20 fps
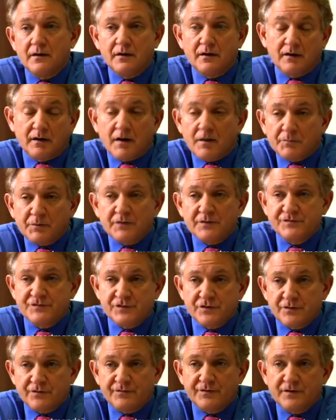a couple of
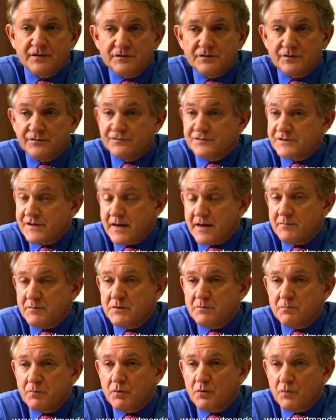servings of
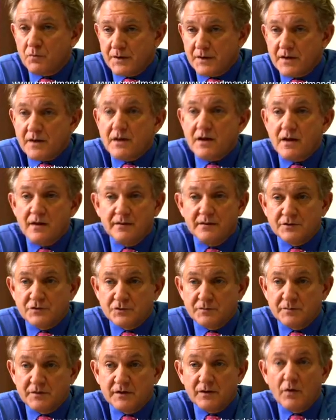salmon per week. And this
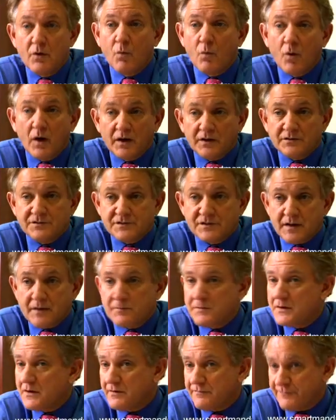should be wild
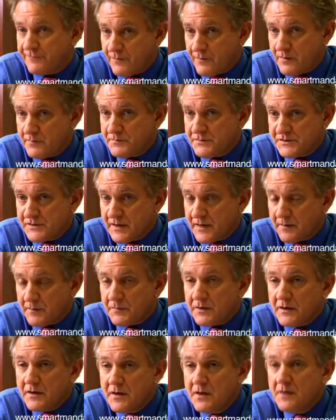salmon, not farmed
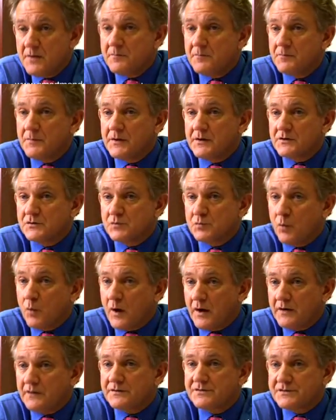salmon, because
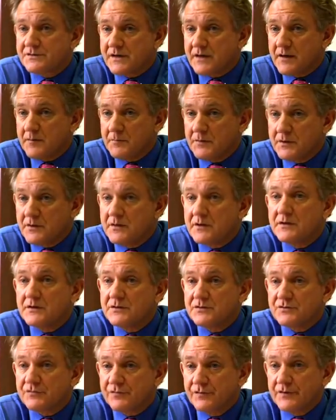wild salmon
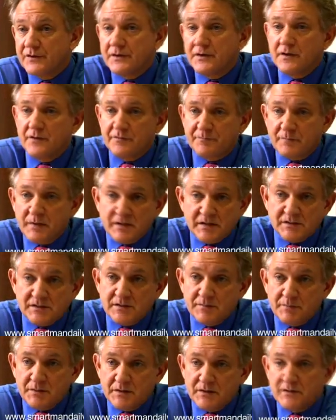is free of
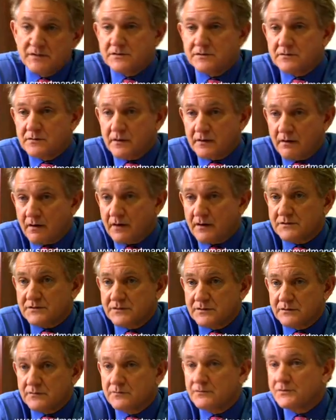PCBs and
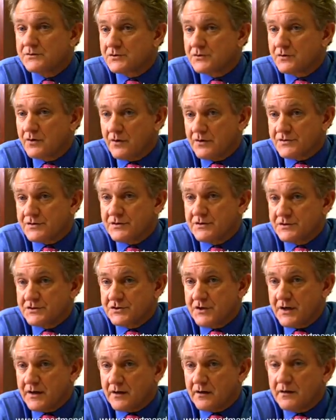dioxin, which are
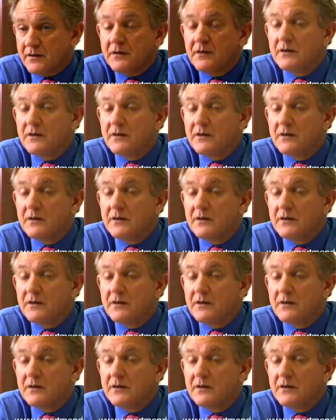carcinogenic.